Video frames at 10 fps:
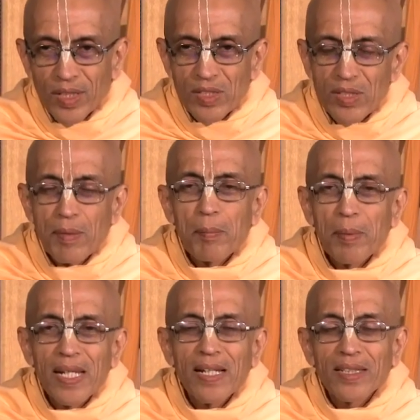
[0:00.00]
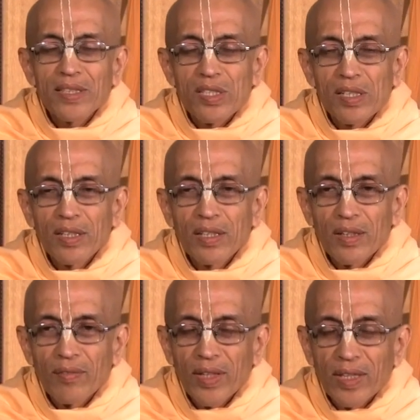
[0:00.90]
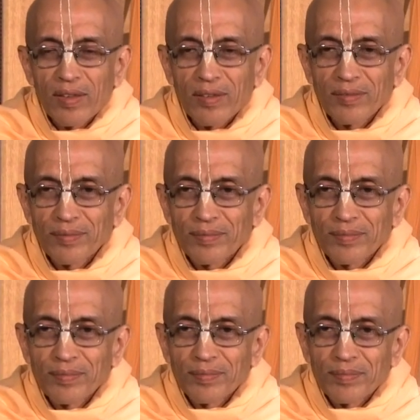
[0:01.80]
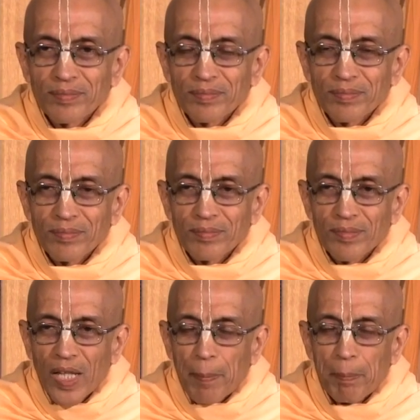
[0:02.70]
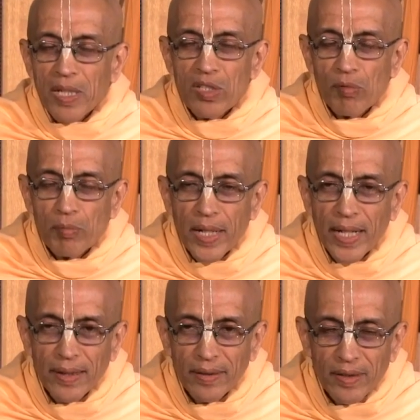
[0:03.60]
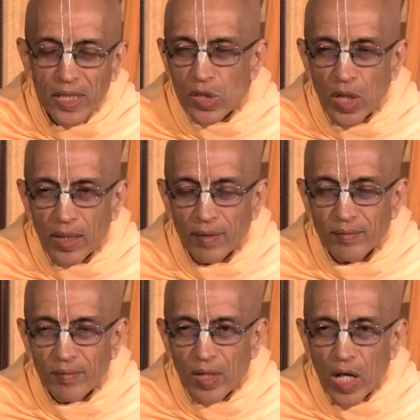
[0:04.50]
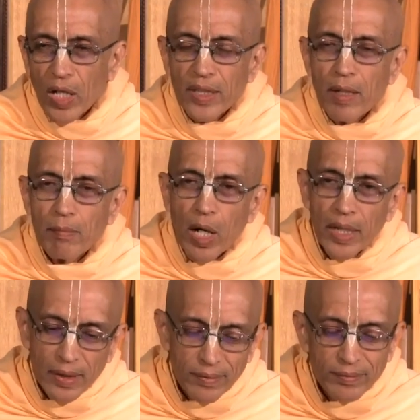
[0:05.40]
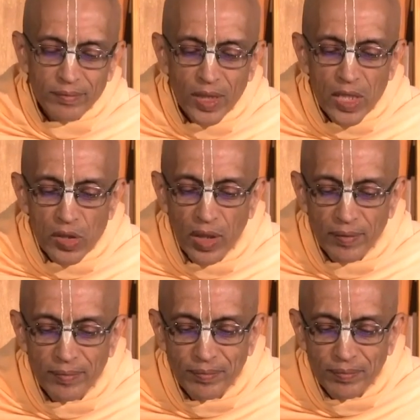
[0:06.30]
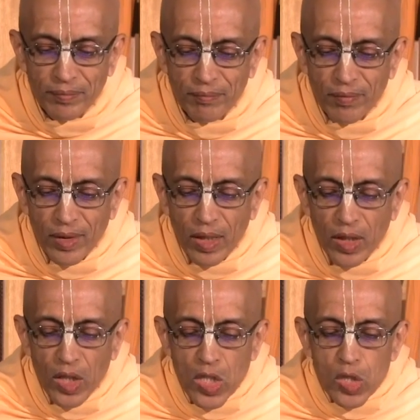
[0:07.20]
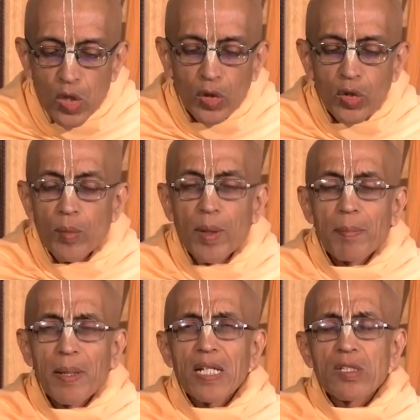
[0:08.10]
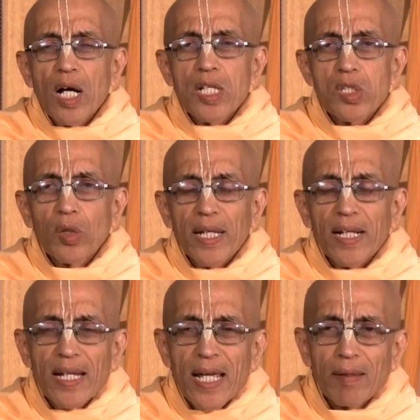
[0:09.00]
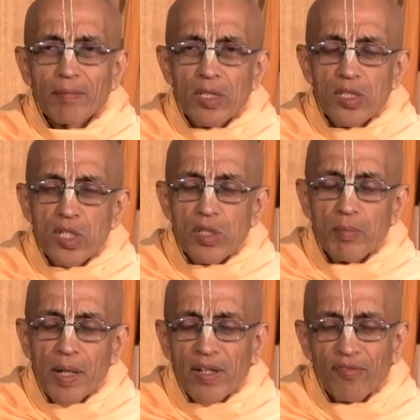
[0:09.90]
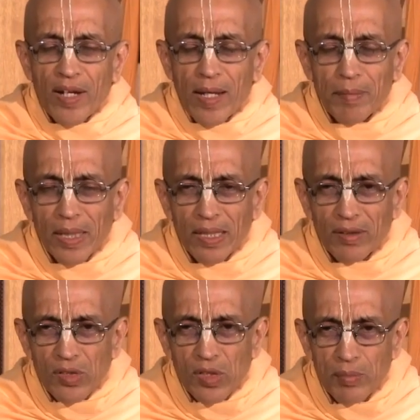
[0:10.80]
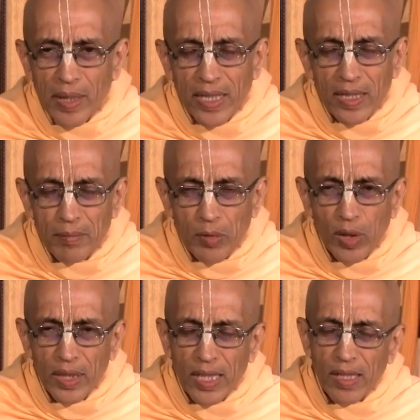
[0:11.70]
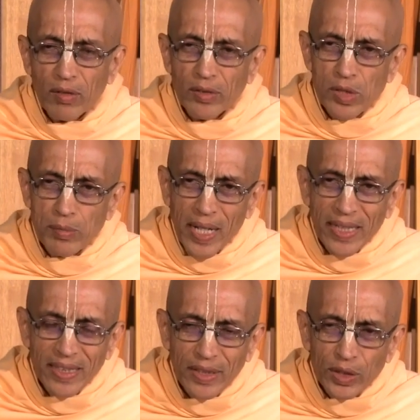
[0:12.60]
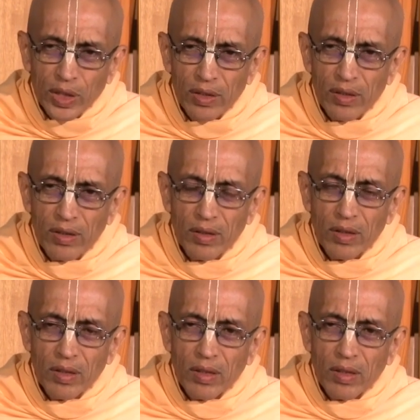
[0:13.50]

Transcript: They're simply concerned with that piece of bread, that's all, or their body, that's all. So human beings also they claim this is my family, this is my community, or my nation,